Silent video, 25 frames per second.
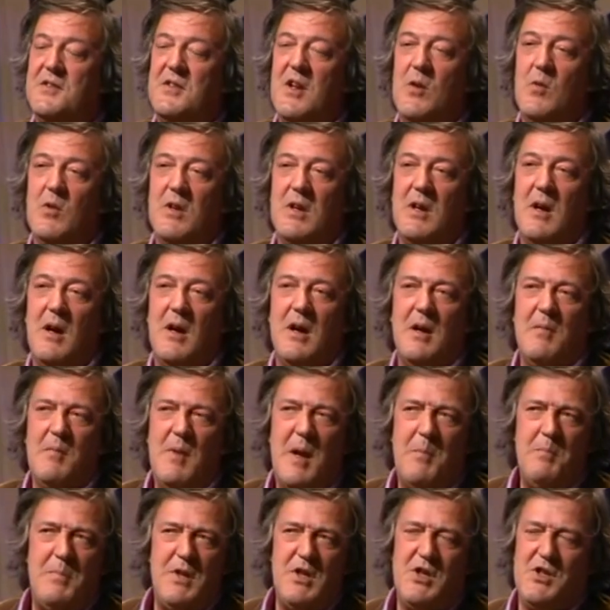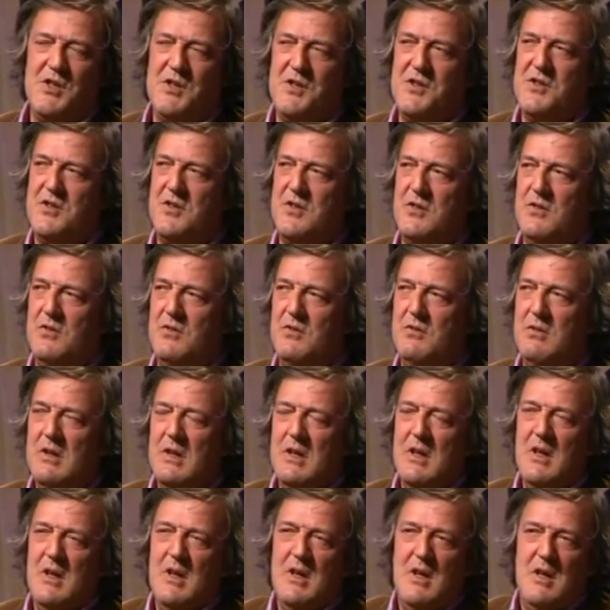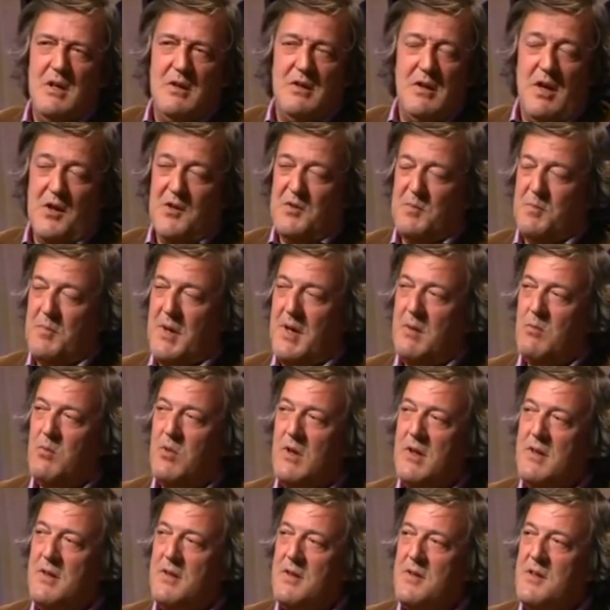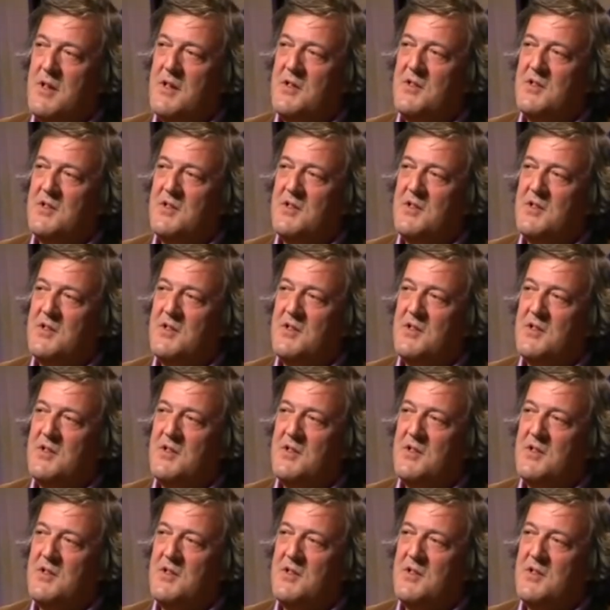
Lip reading: no one I am ambitious to go to bed with.